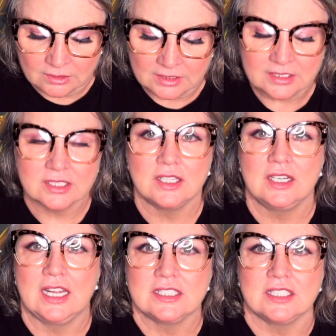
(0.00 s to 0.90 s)
These are the
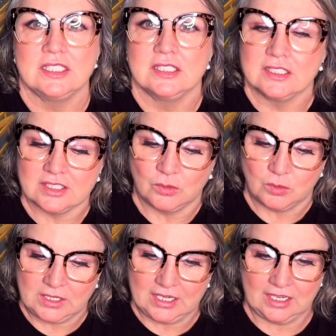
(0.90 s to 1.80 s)
lessons that
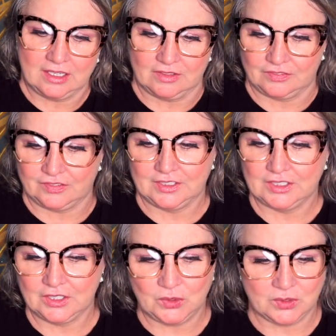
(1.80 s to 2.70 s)
we have.
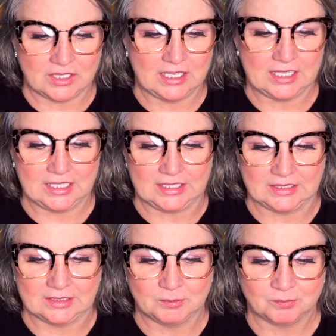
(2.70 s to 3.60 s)

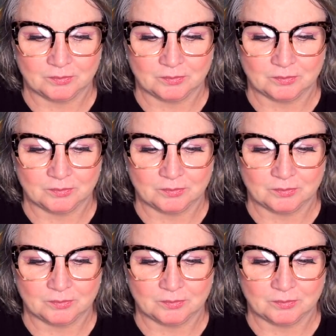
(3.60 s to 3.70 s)
Okay.